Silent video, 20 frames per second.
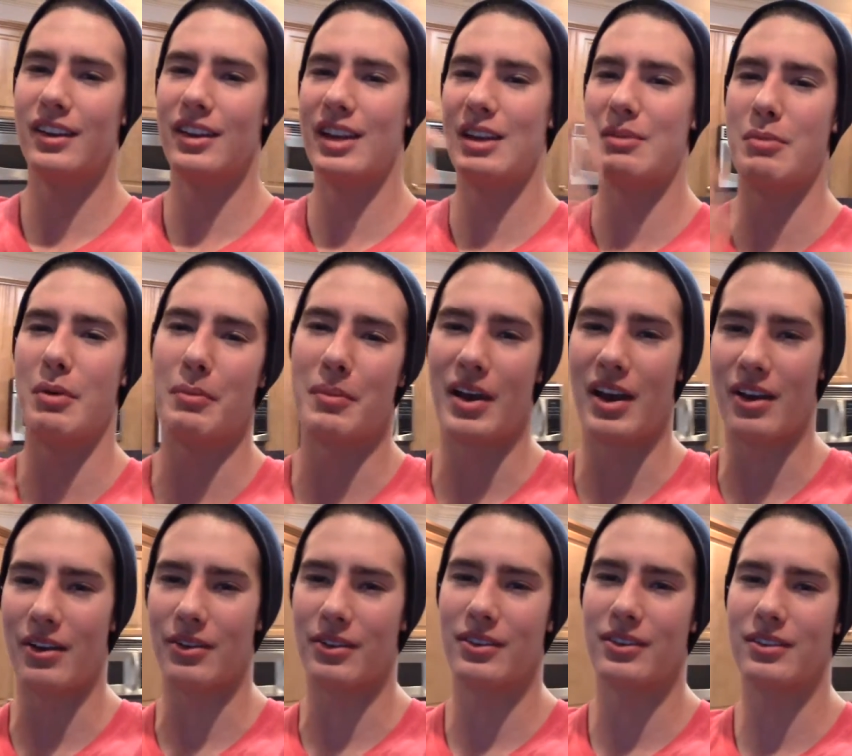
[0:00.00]
in my
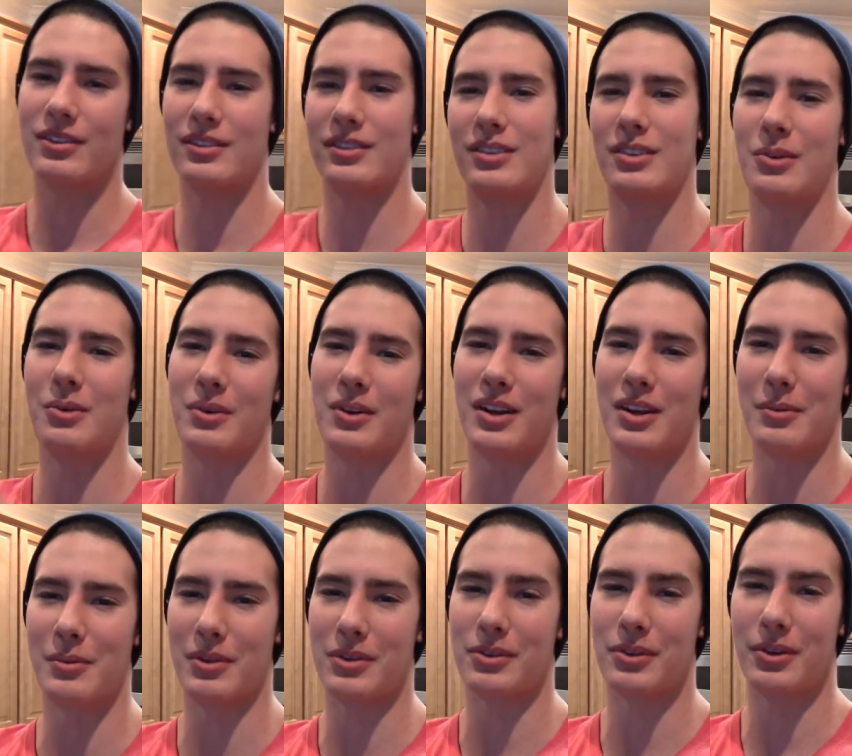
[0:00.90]
mouth and going down
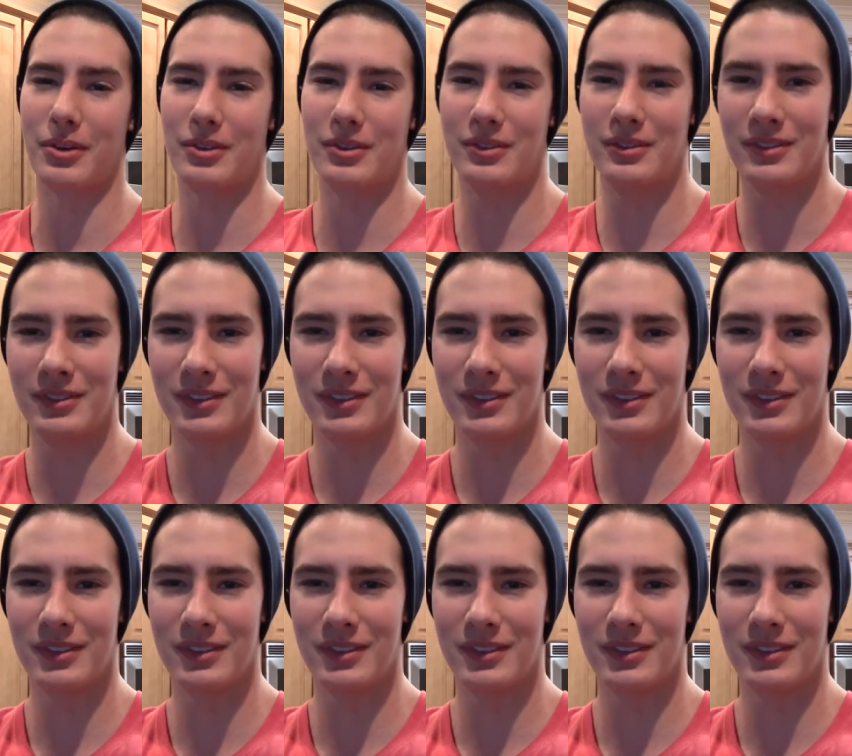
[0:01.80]
my throat.